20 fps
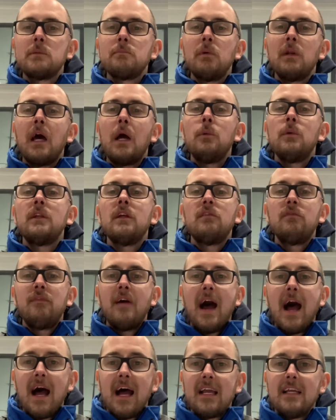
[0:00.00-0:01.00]
But I would
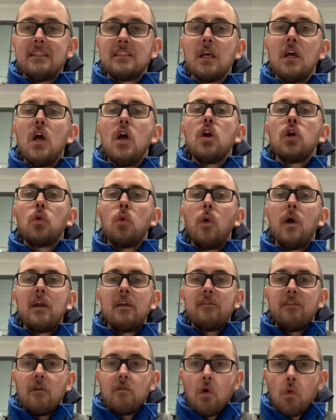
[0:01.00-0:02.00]
advise going
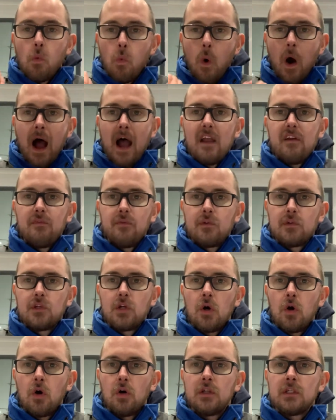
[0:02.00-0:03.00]
for a Y-front
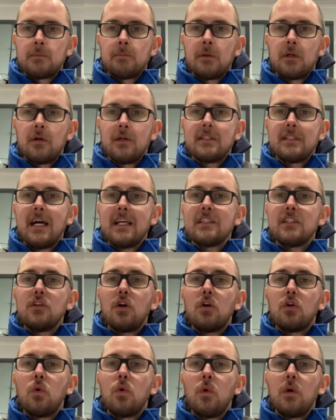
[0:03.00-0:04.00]
harness because that's
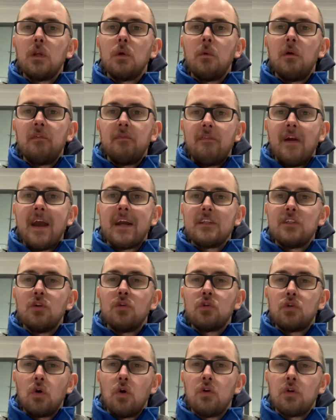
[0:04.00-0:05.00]
not going to affect your
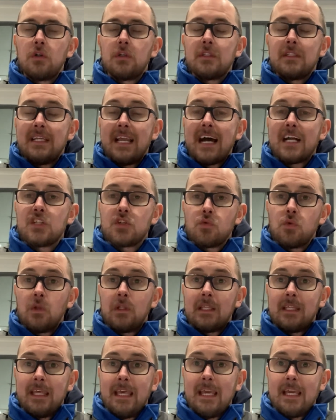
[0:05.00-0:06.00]
dog's natural
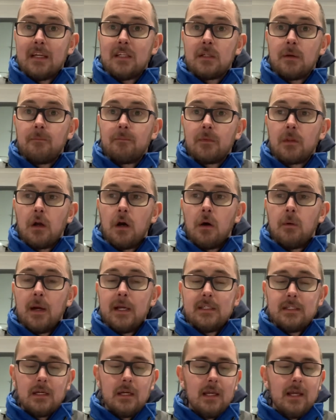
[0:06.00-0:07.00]
gait. All right.